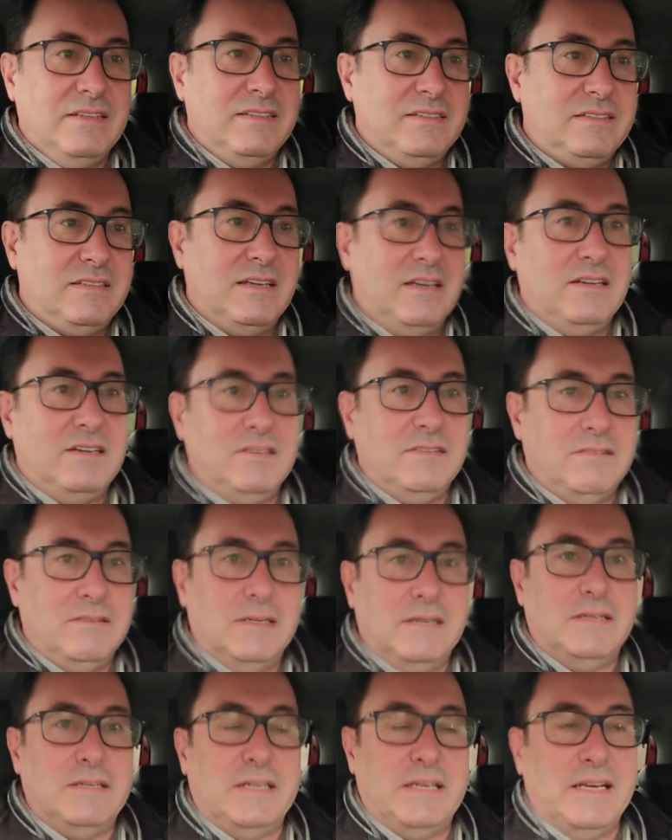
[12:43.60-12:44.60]
So
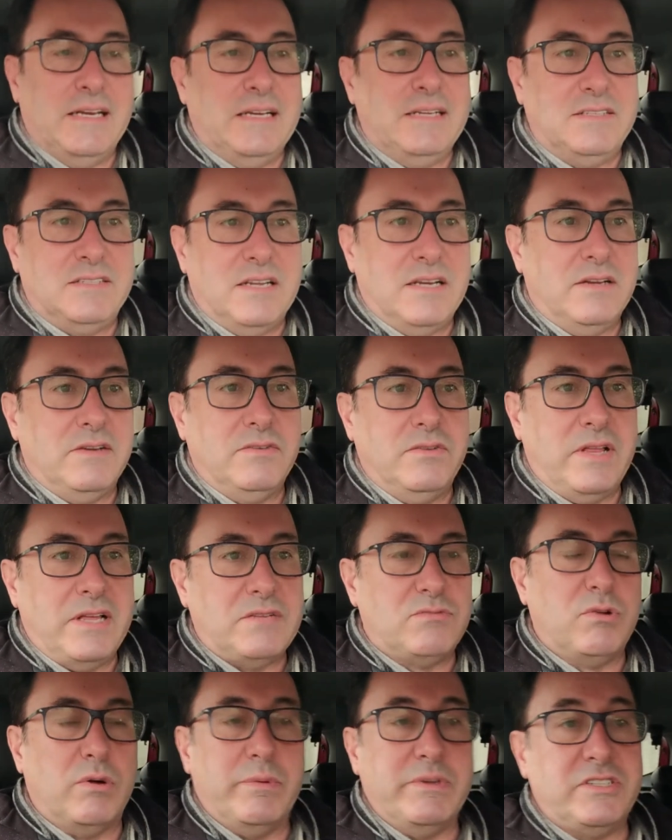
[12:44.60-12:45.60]
yeah, so
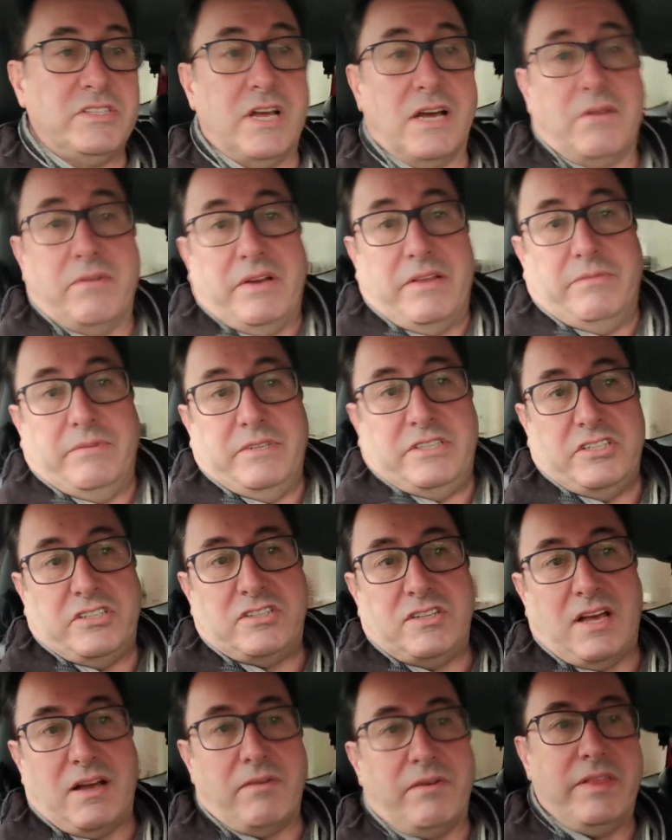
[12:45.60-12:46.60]
that's what we're stuck with. We're just
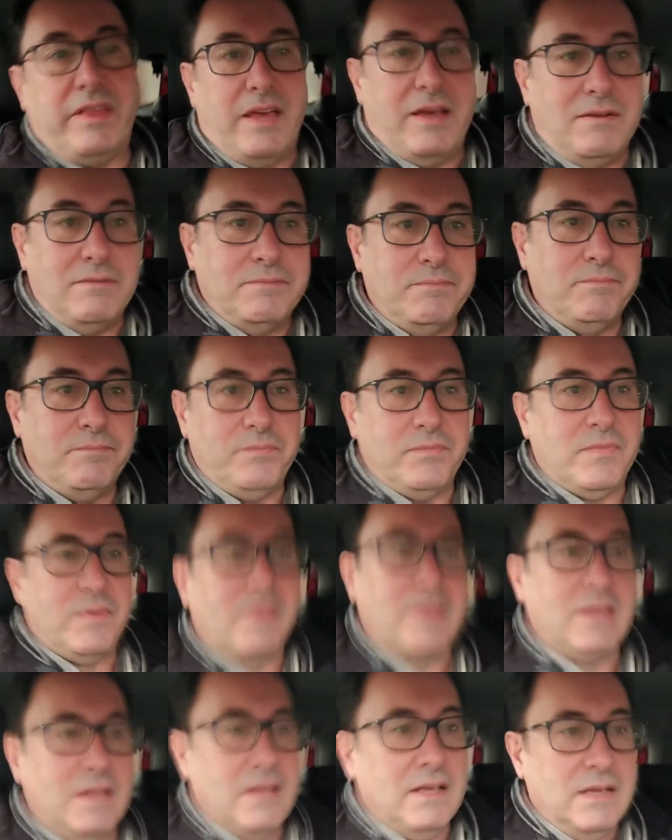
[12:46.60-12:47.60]
stuck with it.
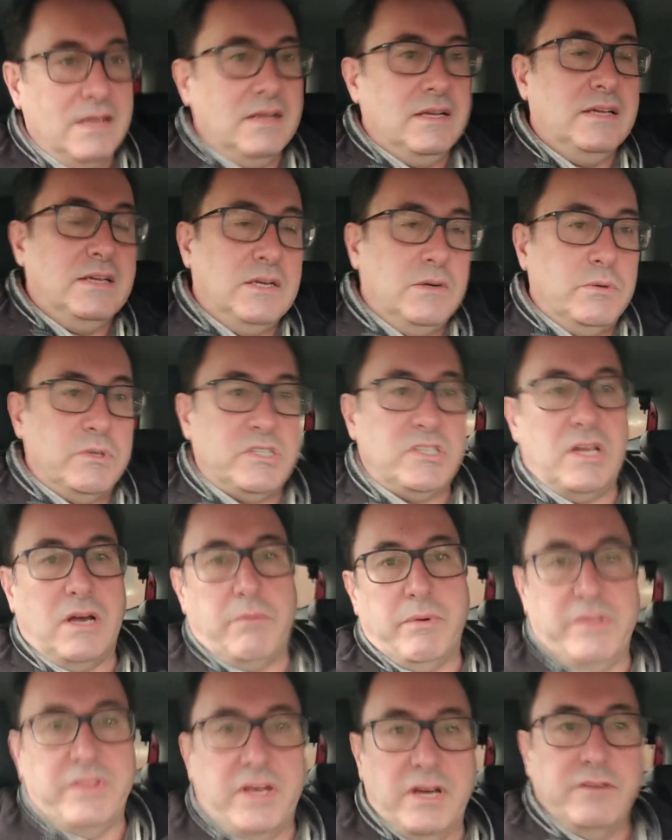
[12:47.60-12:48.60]
We're
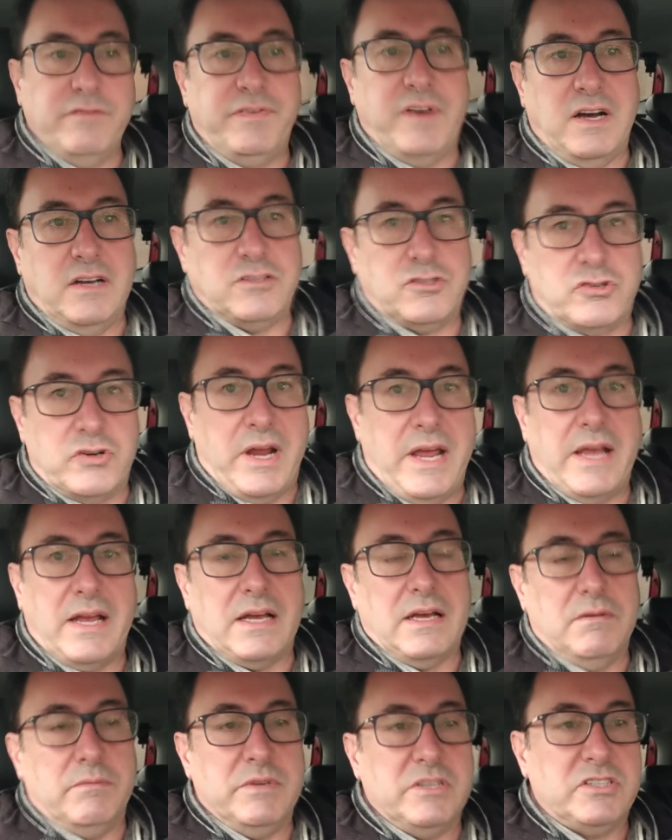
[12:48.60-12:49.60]
stuck with no fast track,
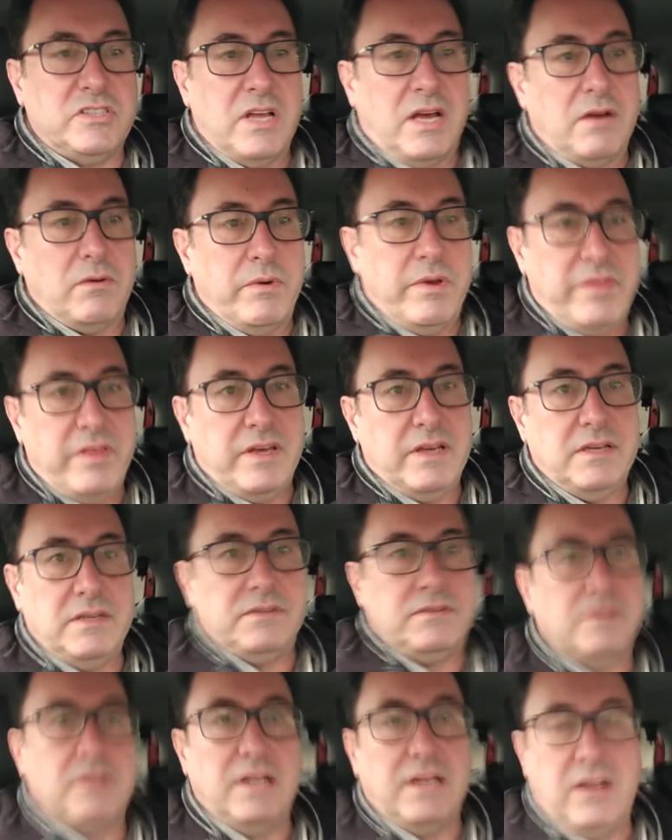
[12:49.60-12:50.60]
and we're stuck with
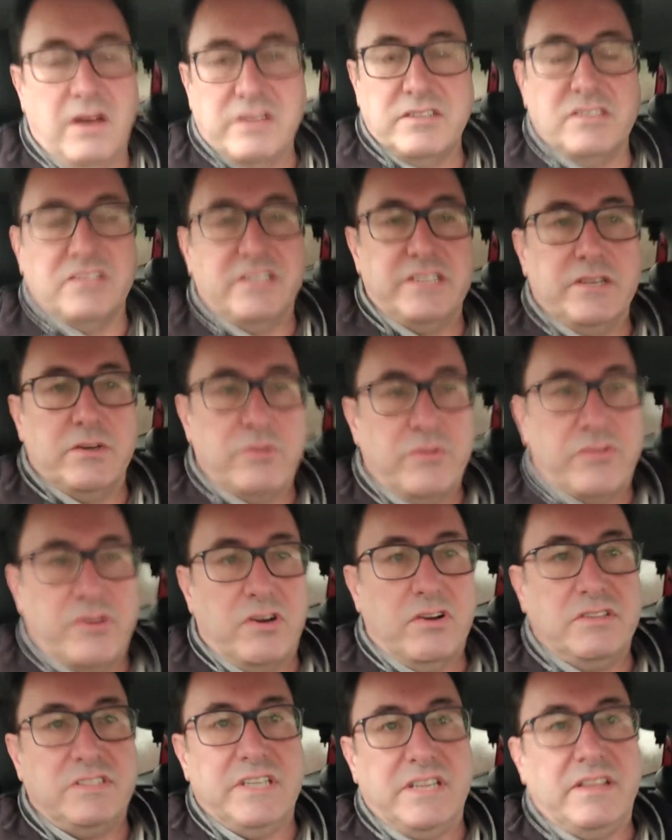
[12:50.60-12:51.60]
a licensing
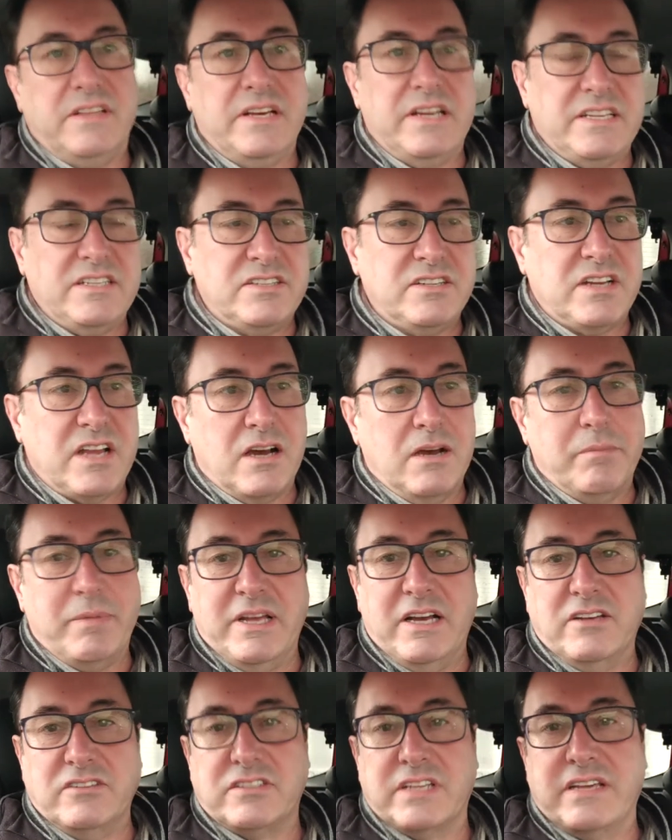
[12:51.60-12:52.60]
authority that can't
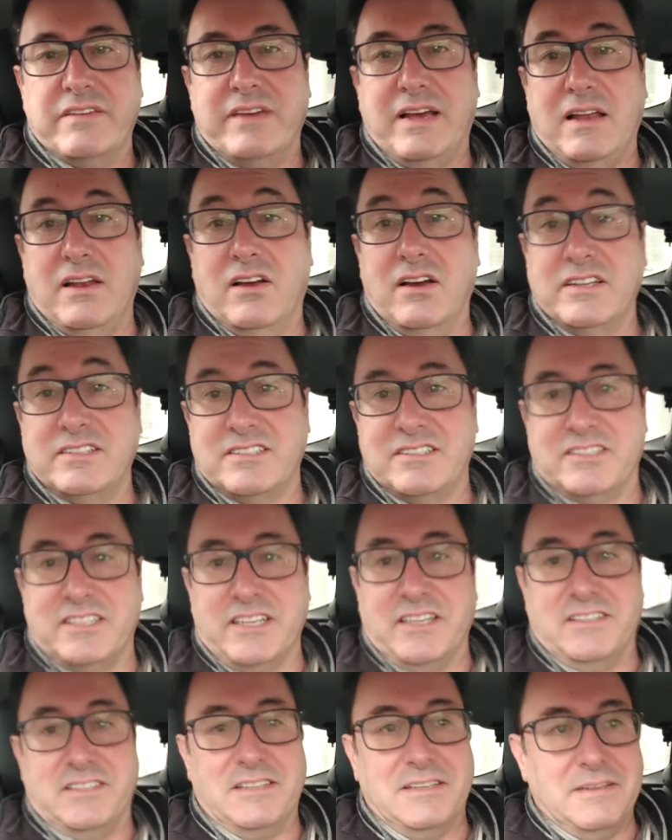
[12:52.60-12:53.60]
be asked to give out
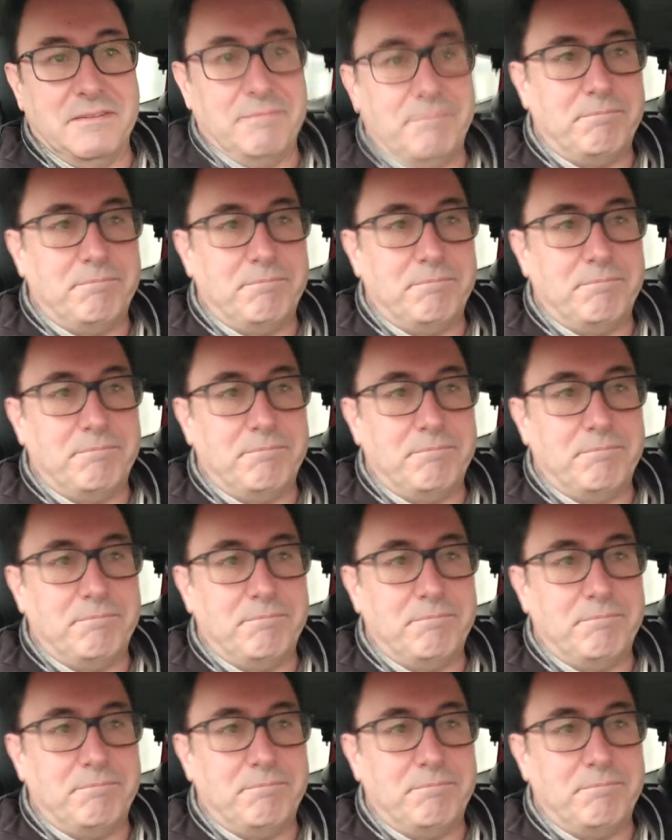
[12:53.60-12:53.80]
licenses,